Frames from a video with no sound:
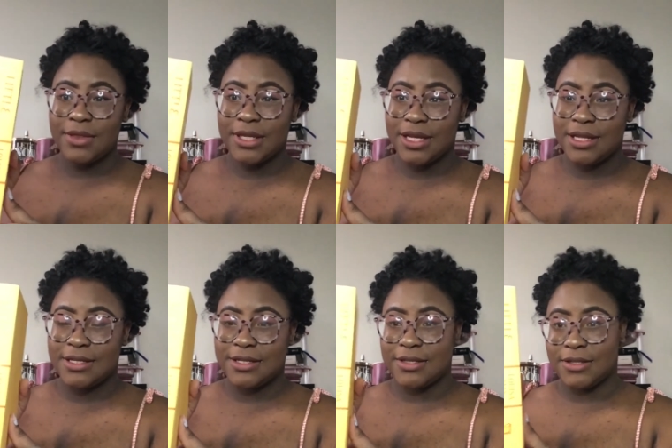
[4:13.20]
This
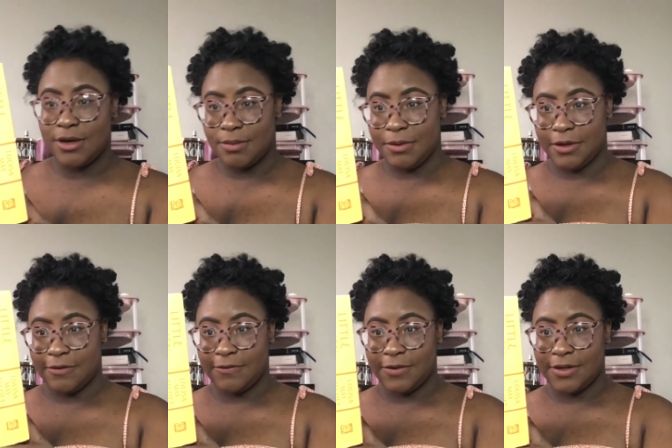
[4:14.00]
is so
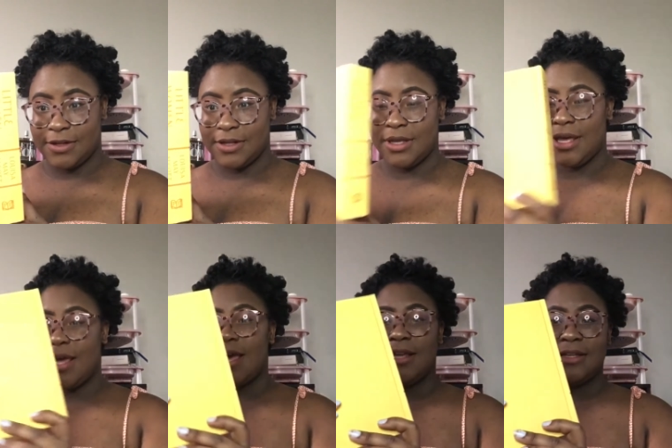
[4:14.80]
beautiful.
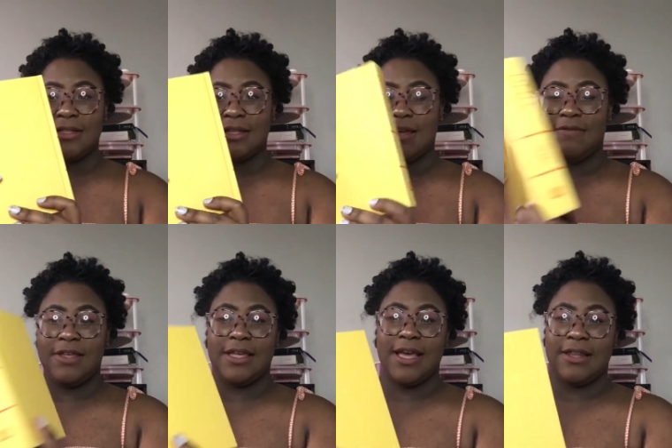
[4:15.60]
Just love the
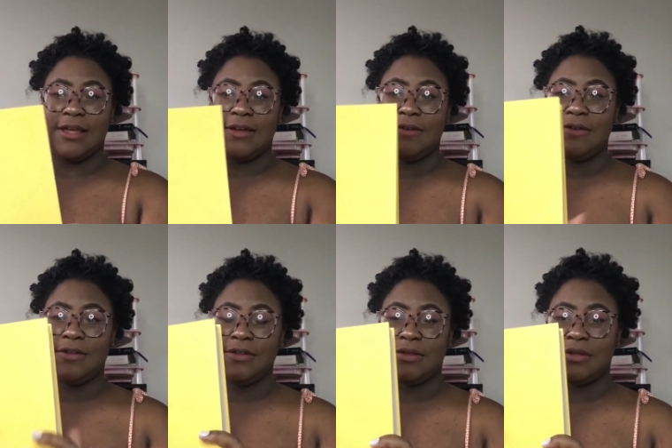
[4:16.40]
yellow.
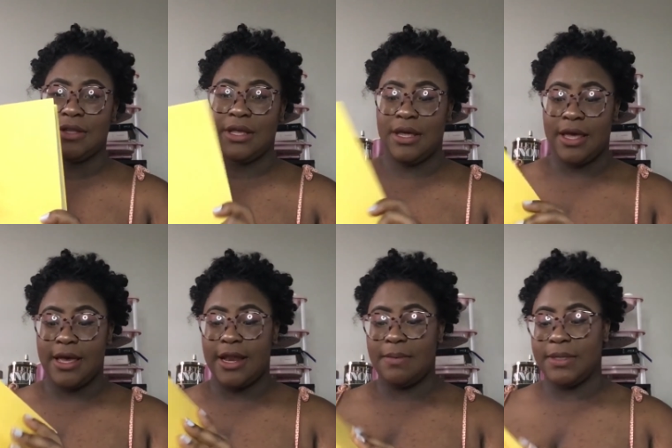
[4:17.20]

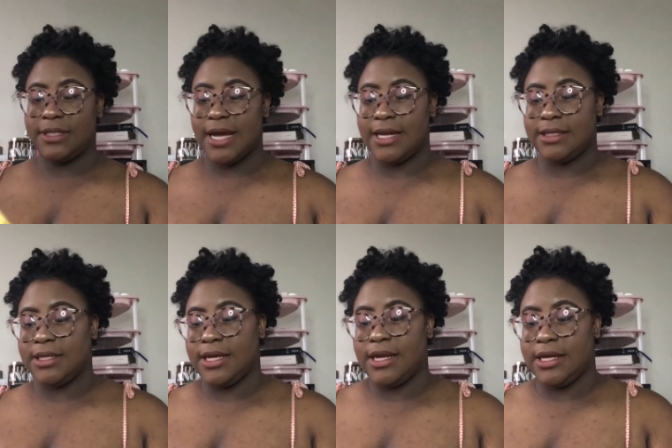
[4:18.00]
And I'm excited to
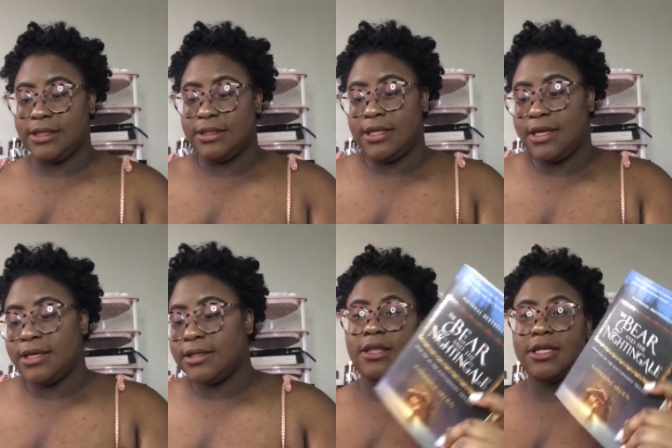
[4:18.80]
get into this.
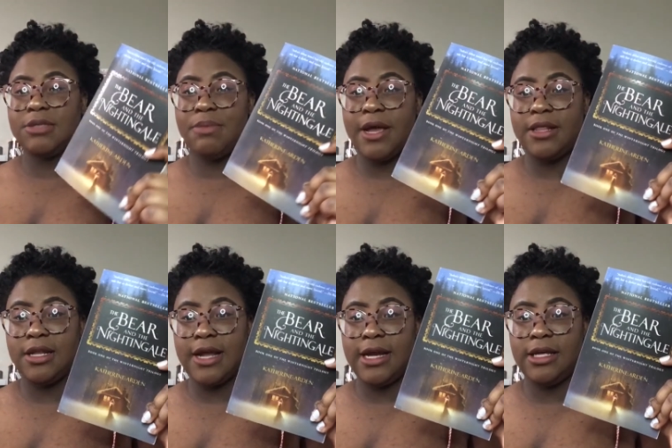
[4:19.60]
Despair and the
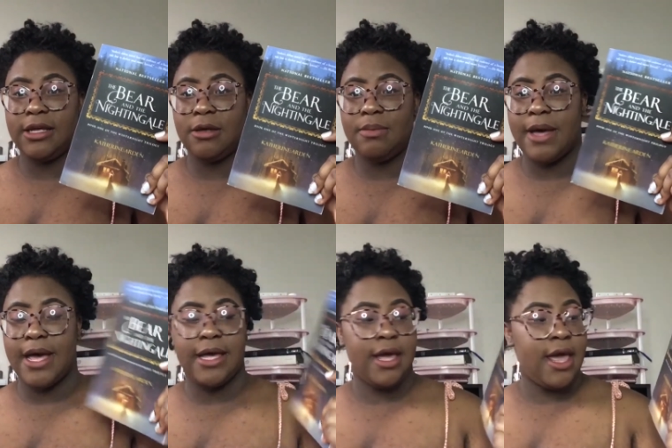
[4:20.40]
Nightingale
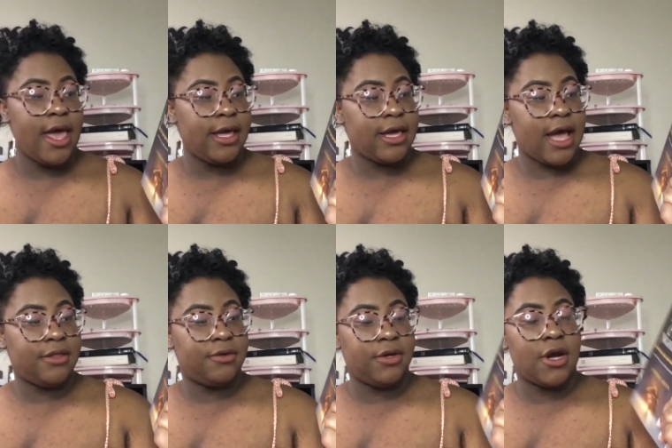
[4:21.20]
by
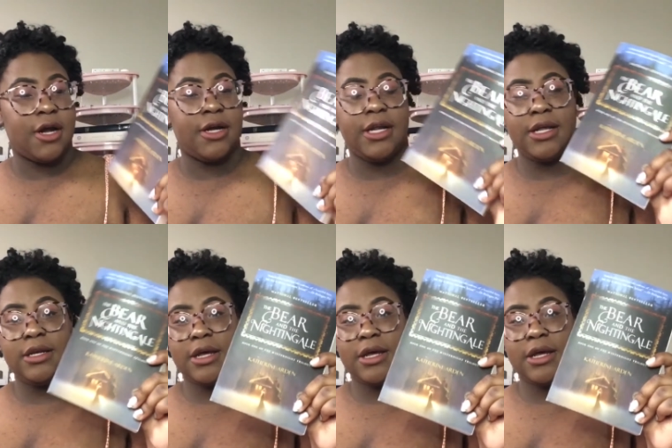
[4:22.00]
Catherine Arden